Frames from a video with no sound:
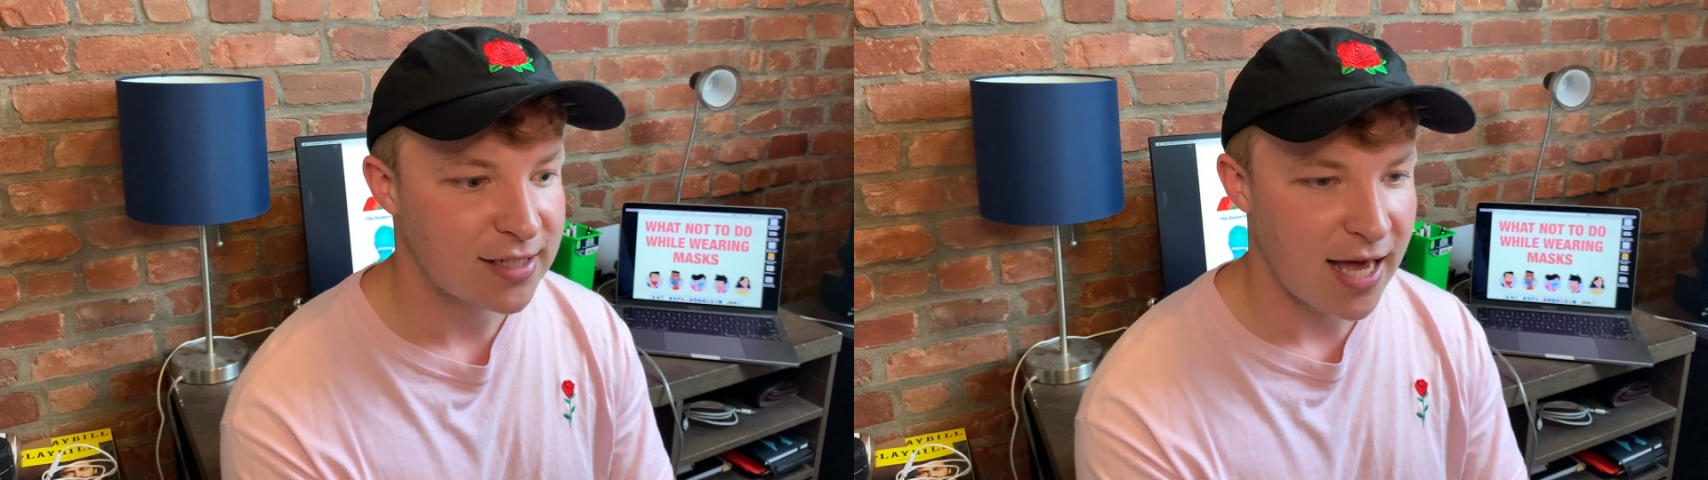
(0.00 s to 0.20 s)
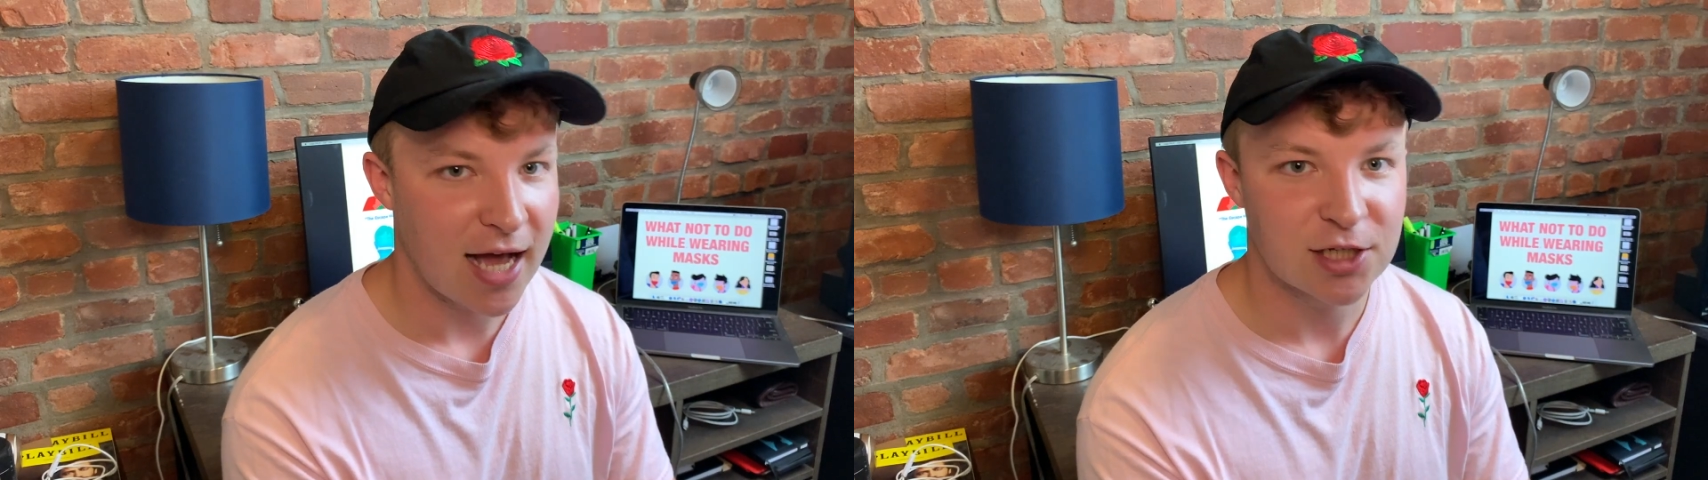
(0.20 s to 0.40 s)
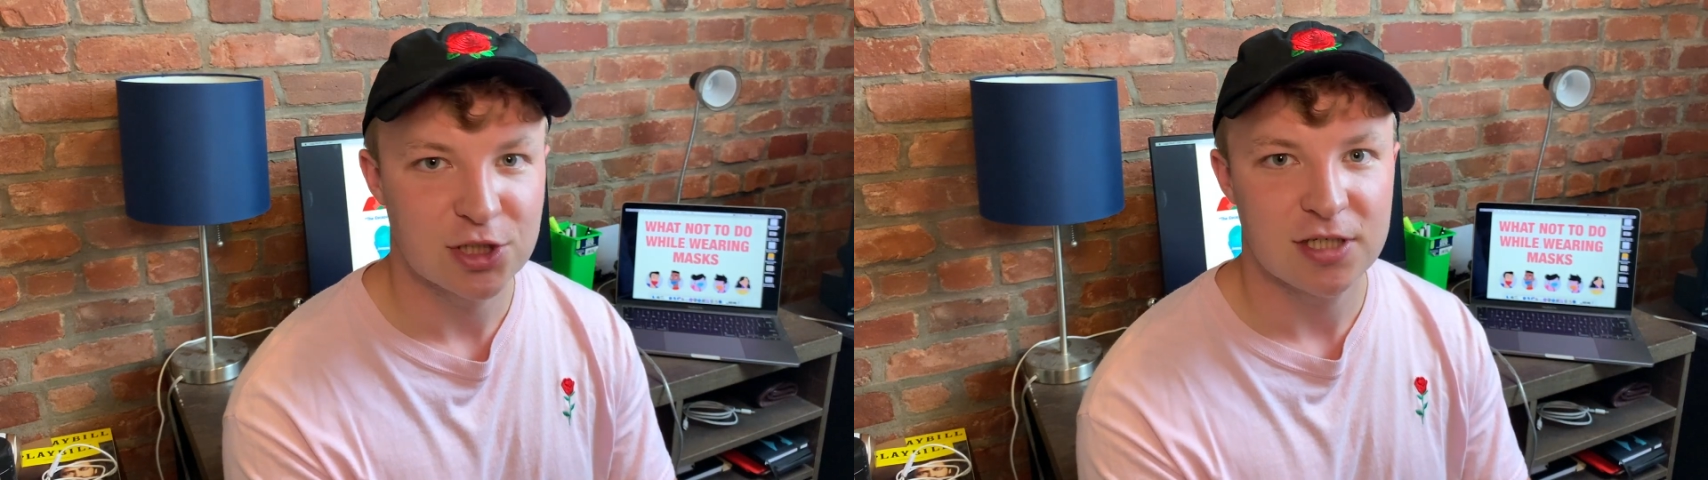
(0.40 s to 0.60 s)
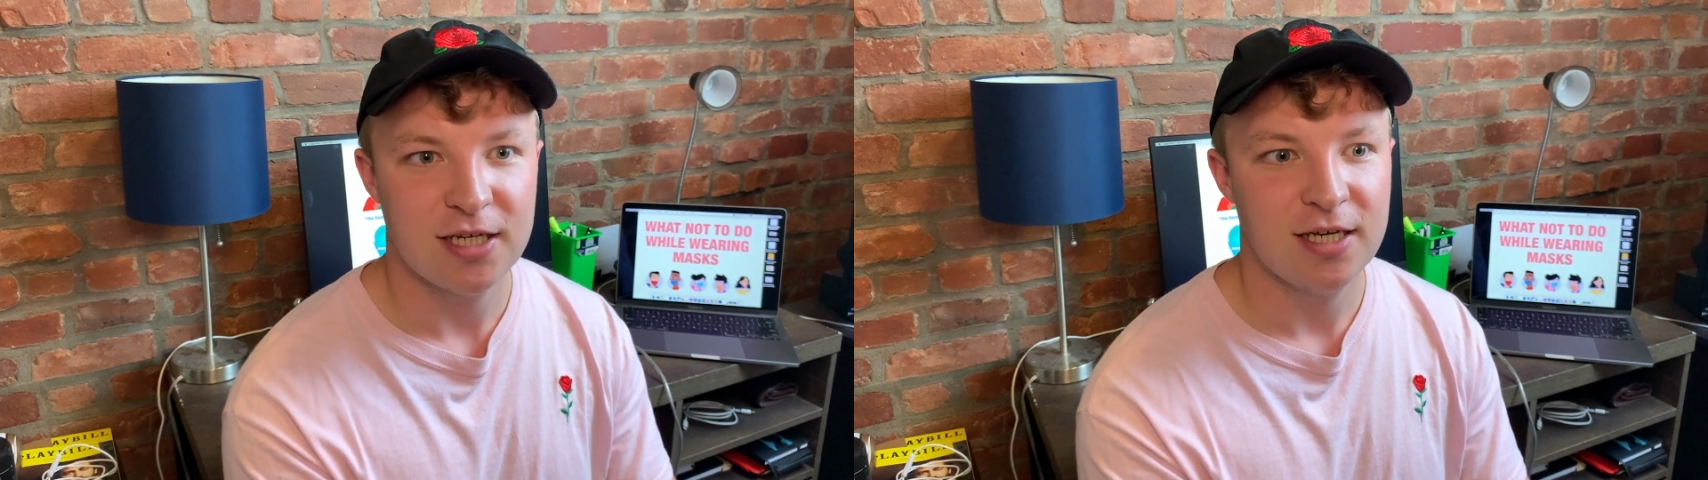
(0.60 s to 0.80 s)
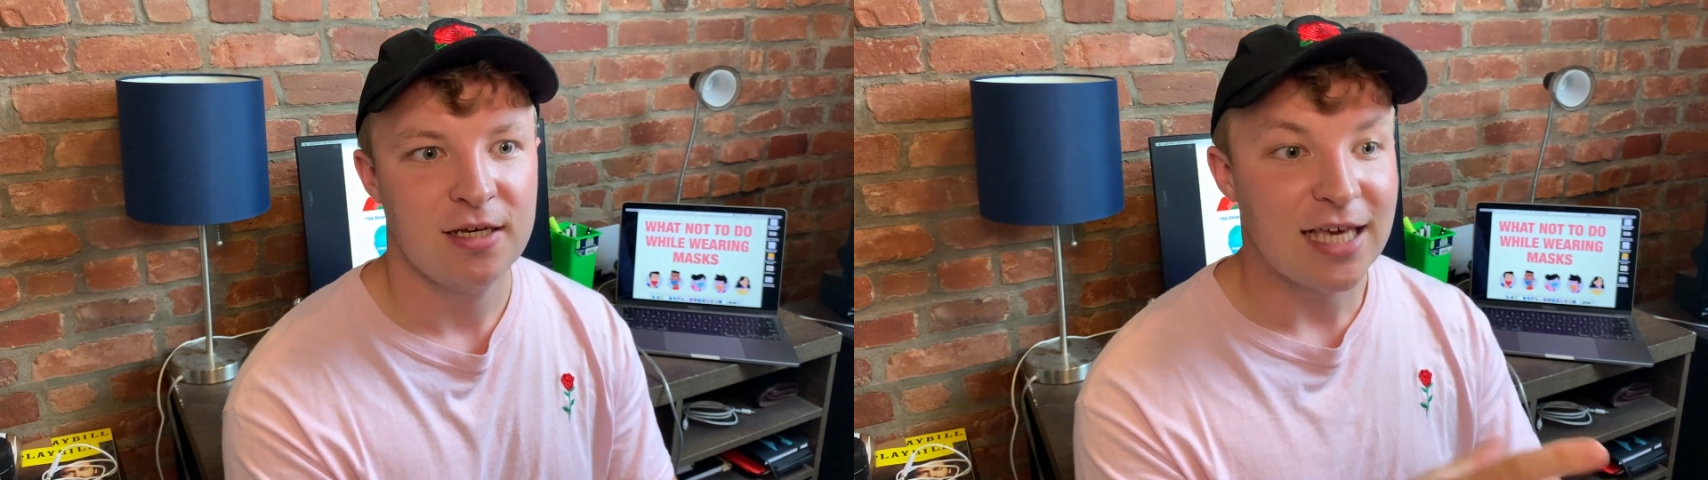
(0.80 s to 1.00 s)

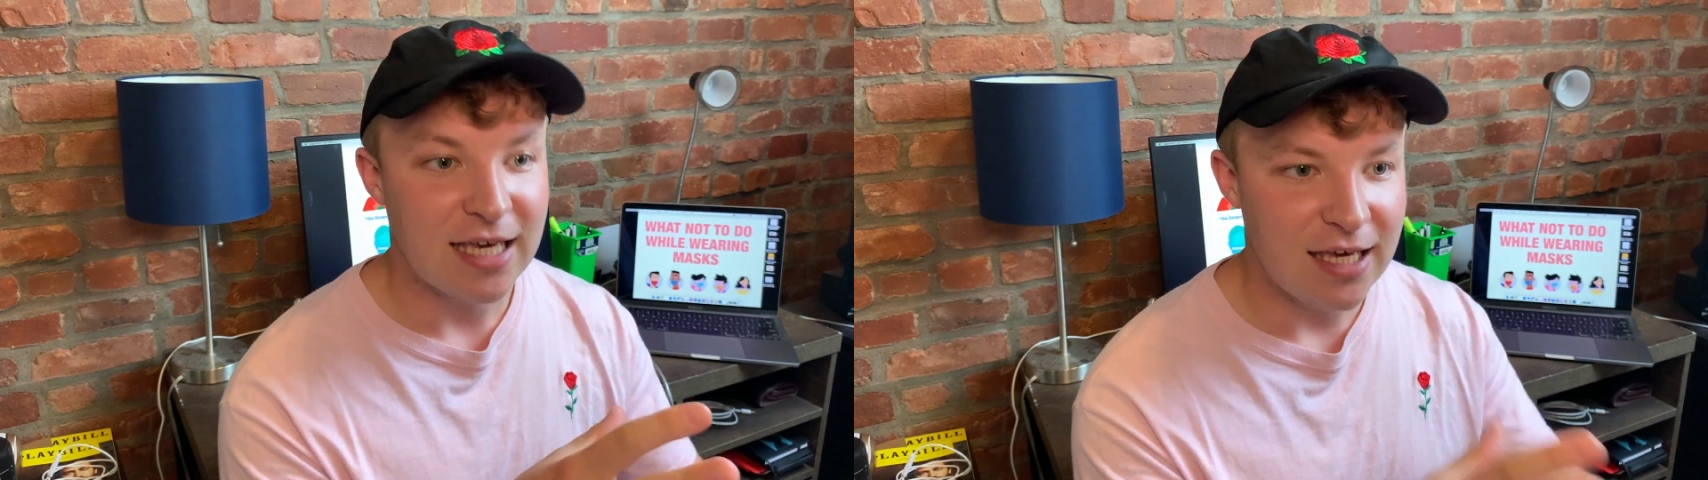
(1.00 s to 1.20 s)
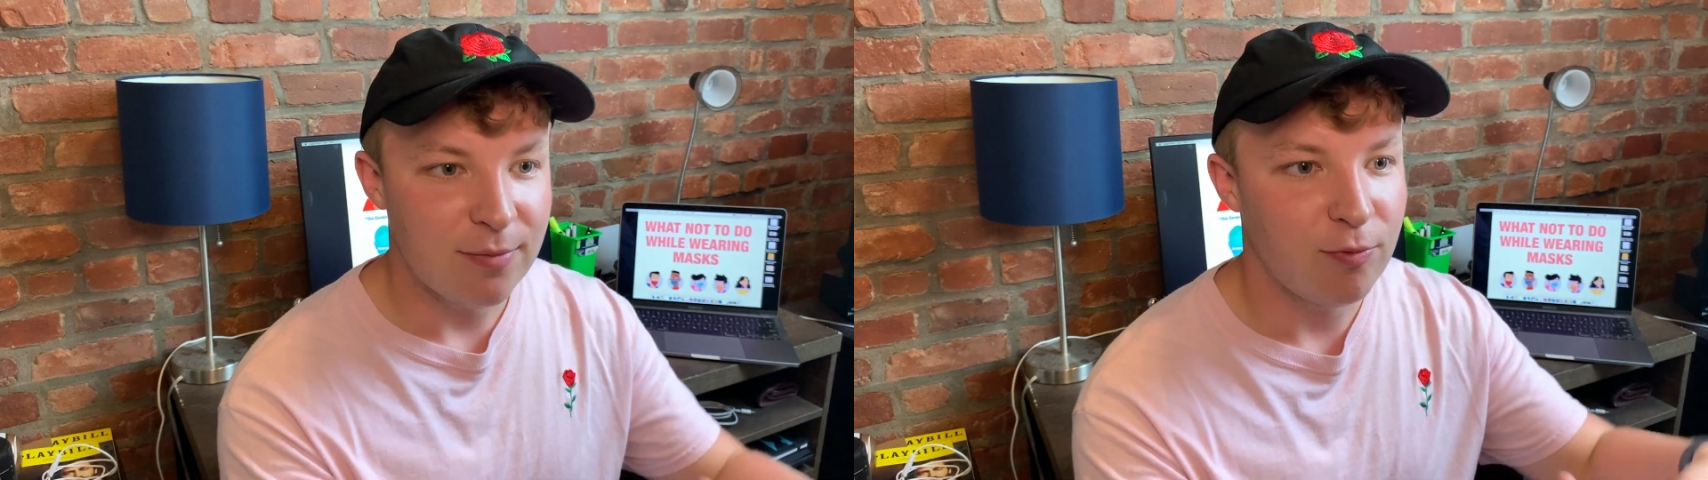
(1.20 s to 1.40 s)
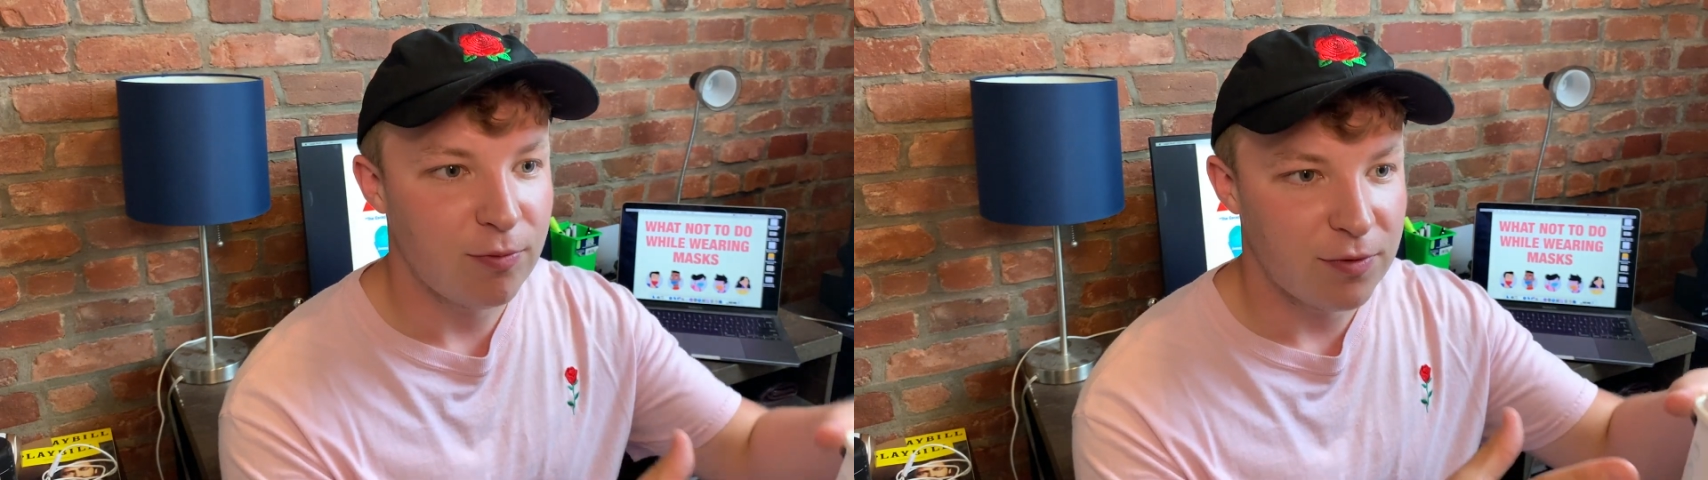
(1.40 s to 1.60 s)
actually keep